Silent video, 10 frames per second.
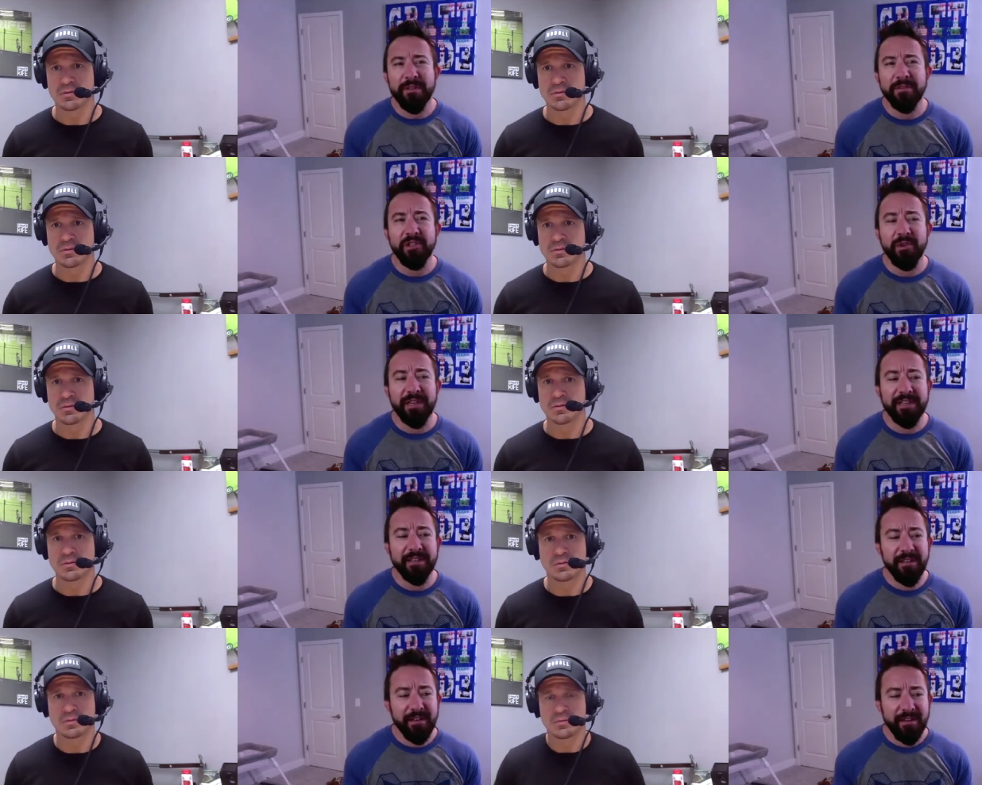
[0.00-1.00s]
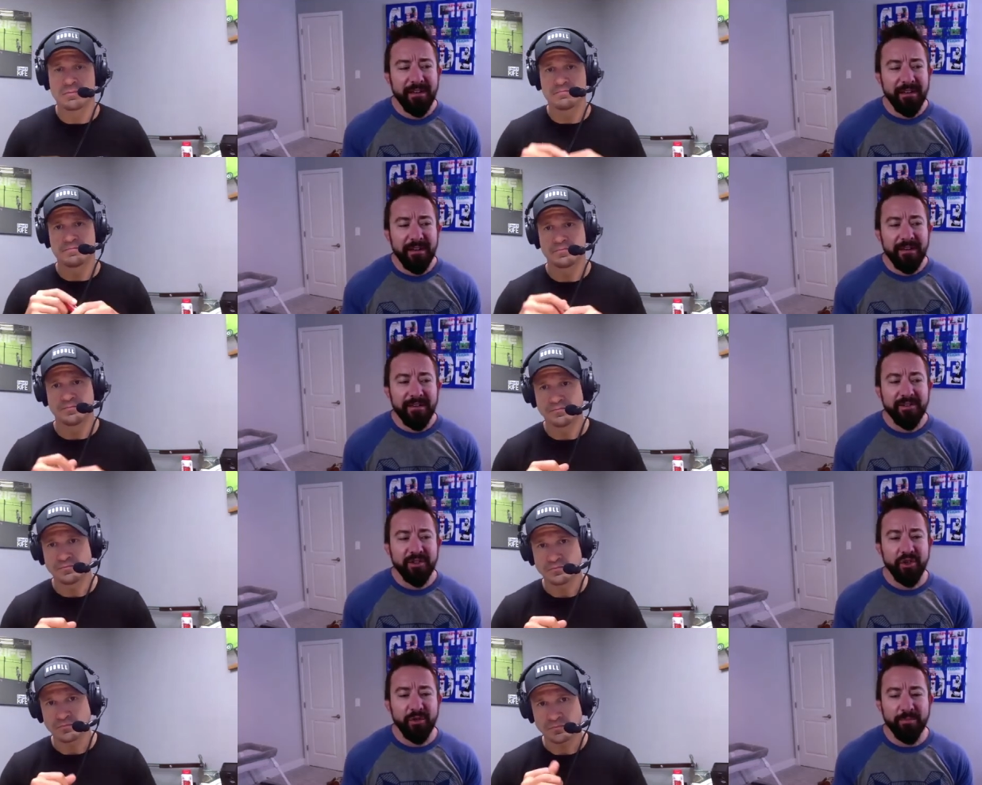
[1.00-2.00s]
Speaker 1: they're doing it
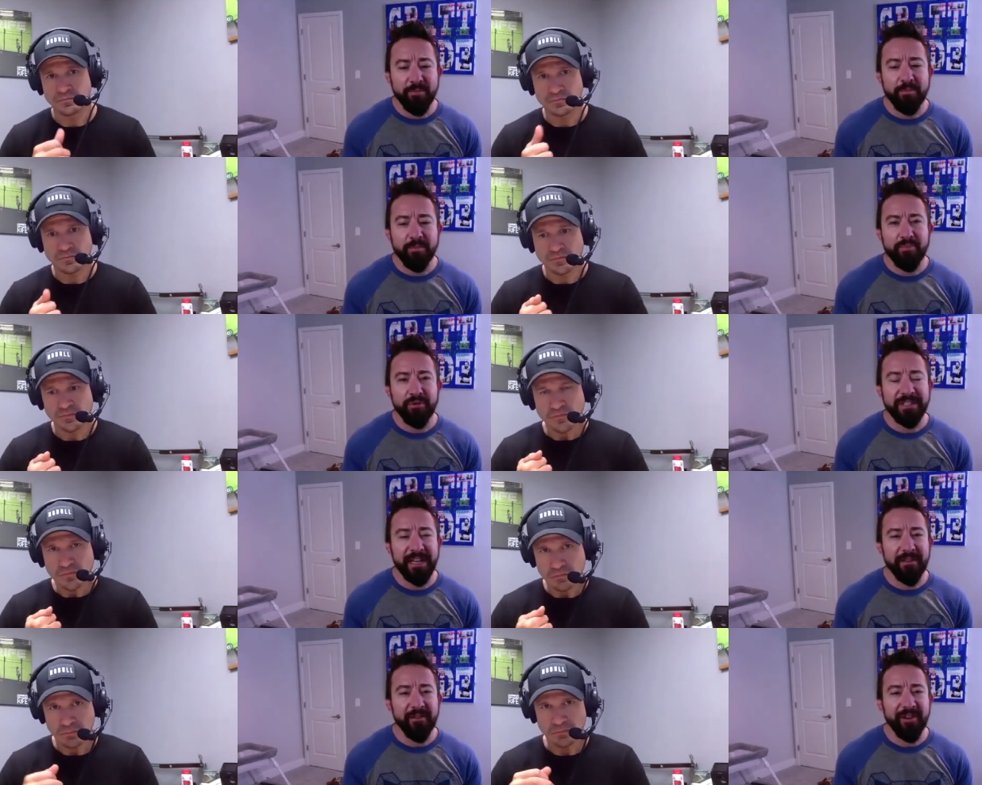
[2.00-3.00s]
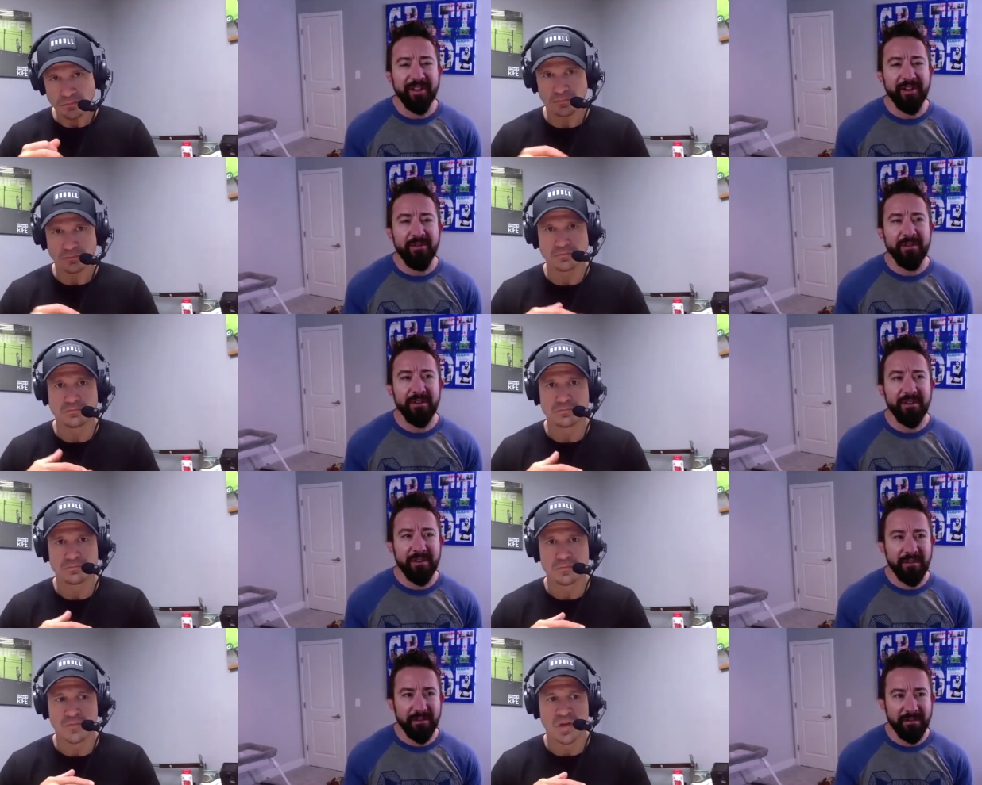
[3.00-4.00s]
to protect their ego?
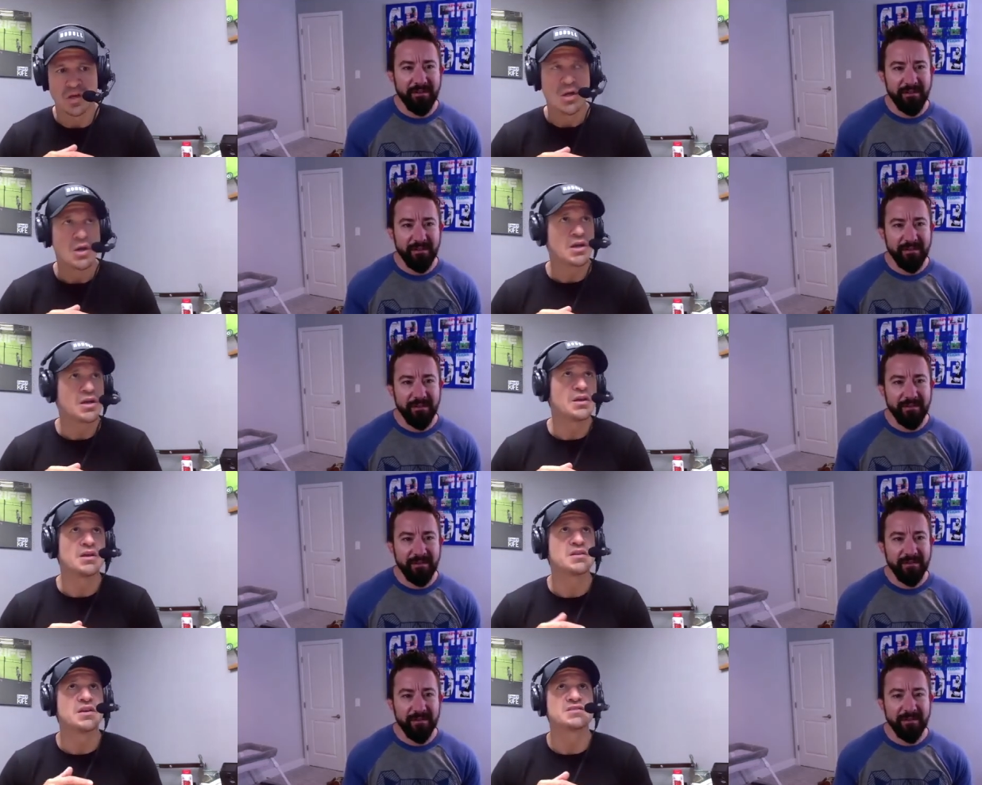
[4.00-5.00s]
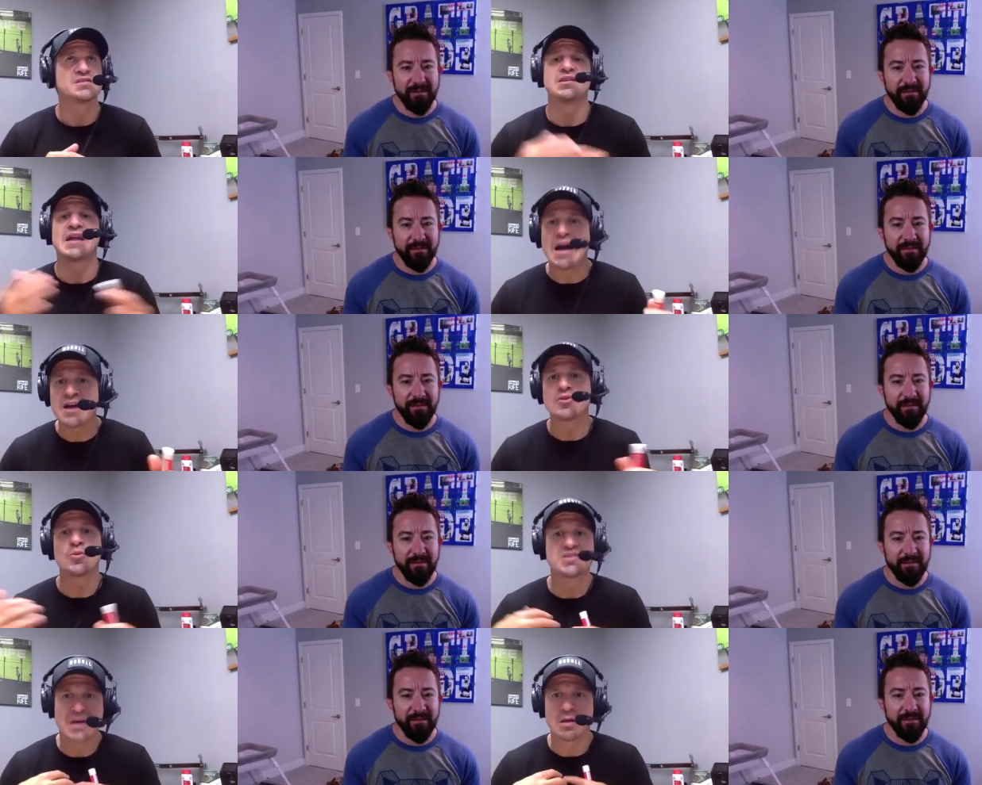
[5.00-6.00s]
Speaker 2: It's a lie that
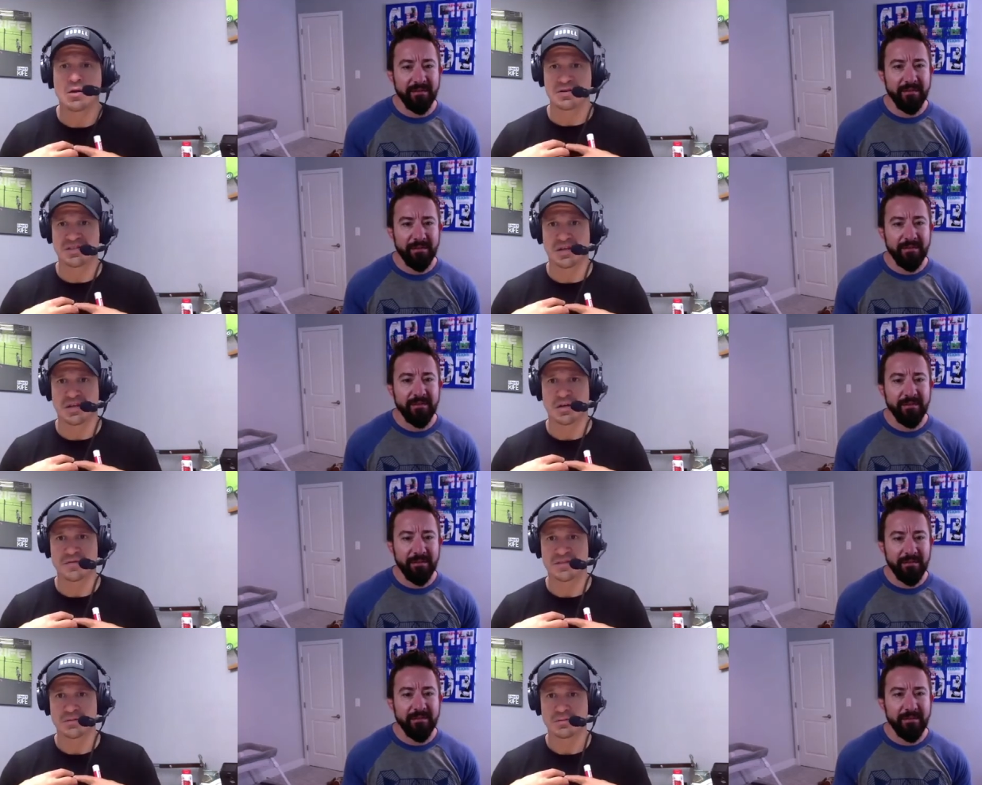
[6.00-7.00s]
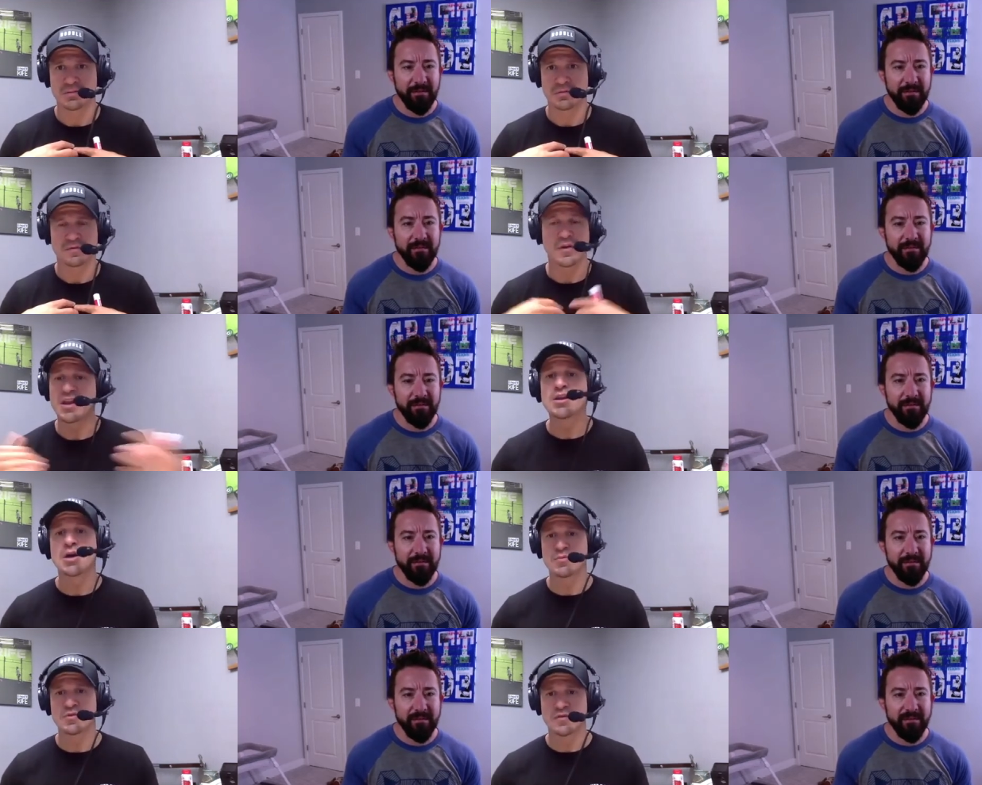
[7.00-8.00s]
we tell ourselves for any
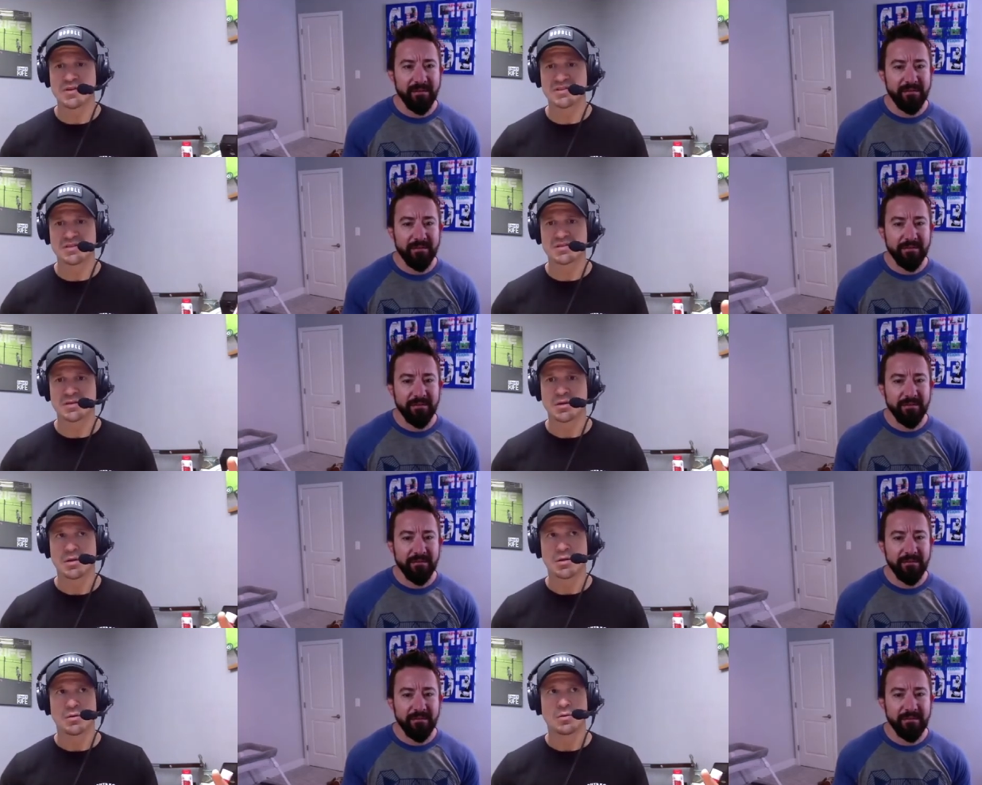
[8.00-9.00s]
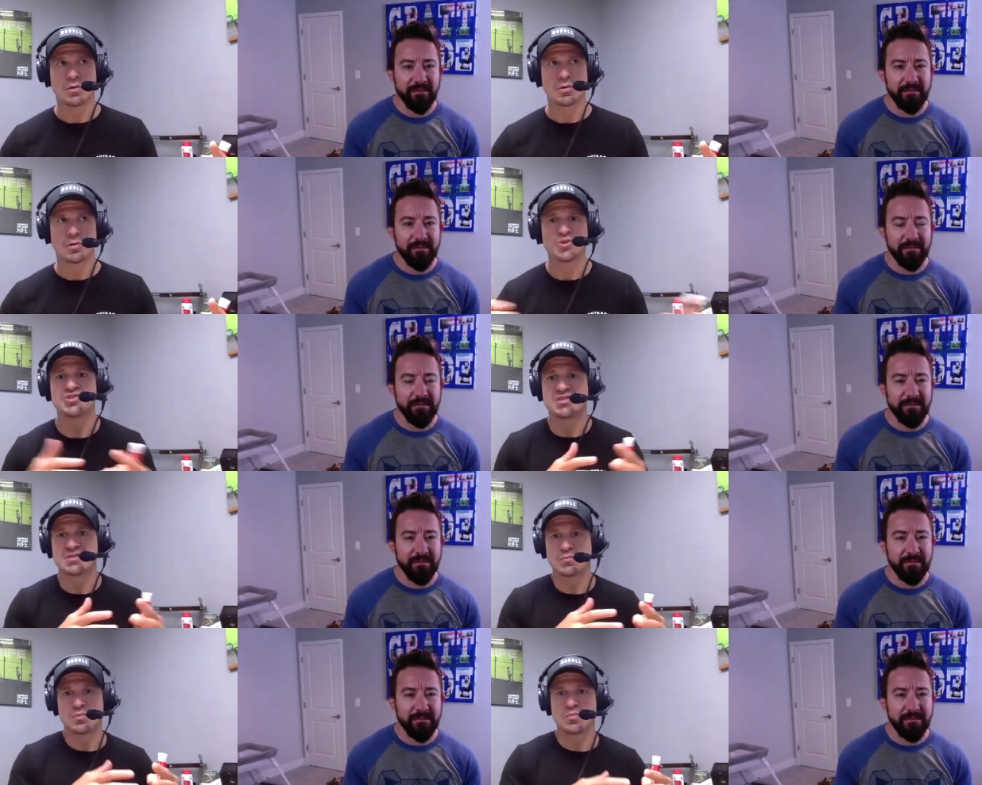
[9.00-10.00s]
number of reasons, which is the